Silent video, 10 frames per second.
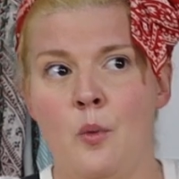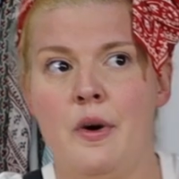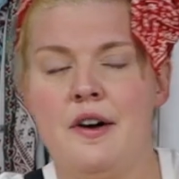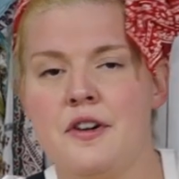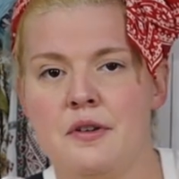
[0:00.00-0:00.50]

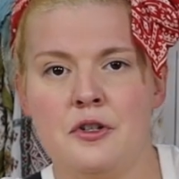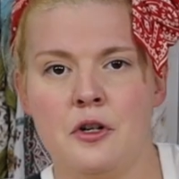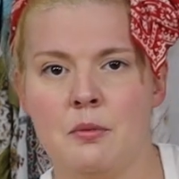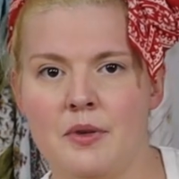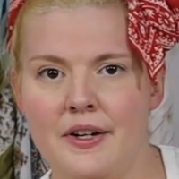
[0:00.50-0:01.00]
where you're
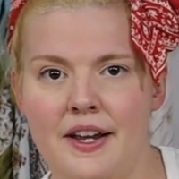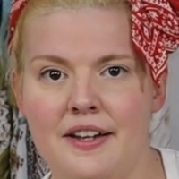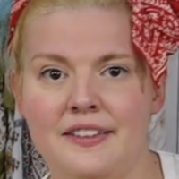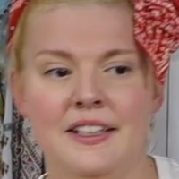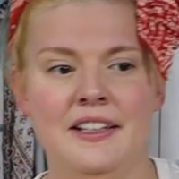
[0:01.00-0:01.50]

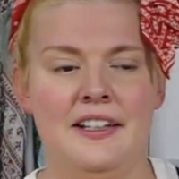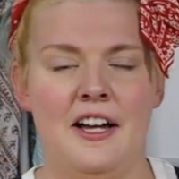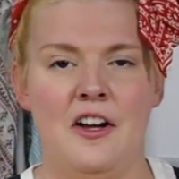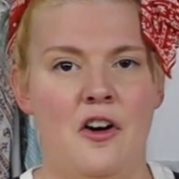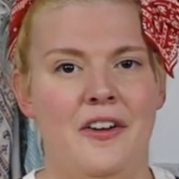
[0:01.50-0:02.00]
interpreting,
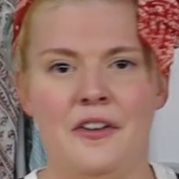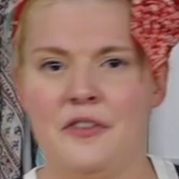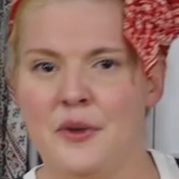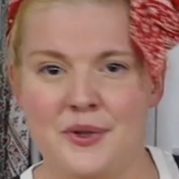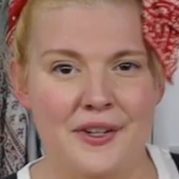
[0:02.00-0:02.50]
all
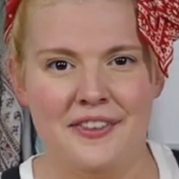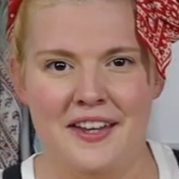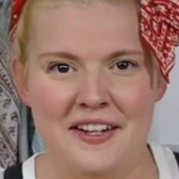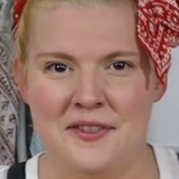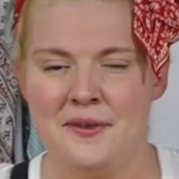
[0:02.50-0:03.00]
of those good
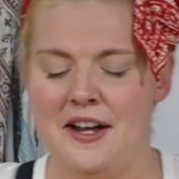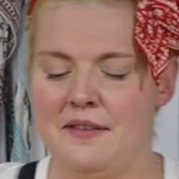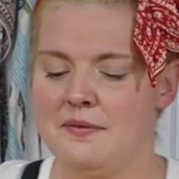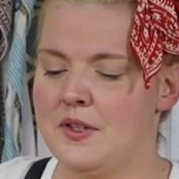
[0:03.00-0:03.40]
things, right?